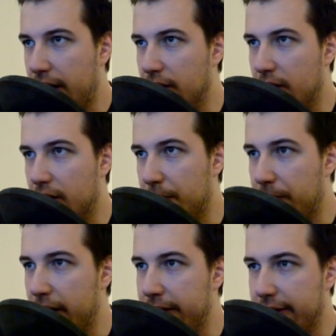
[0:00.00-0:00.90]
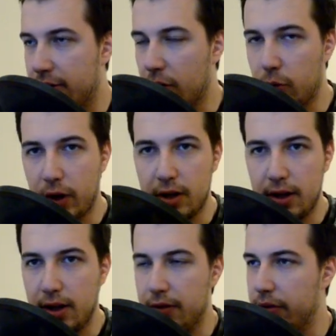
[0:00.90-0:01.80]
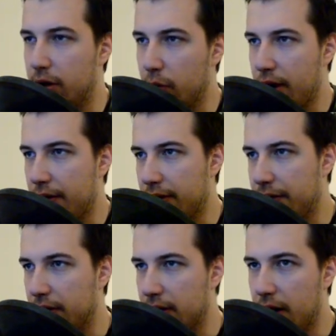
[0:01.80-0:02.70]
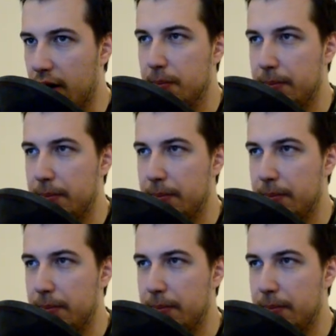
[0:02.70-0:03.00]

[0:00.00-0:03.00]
in the playlist already, even though we have nothing there.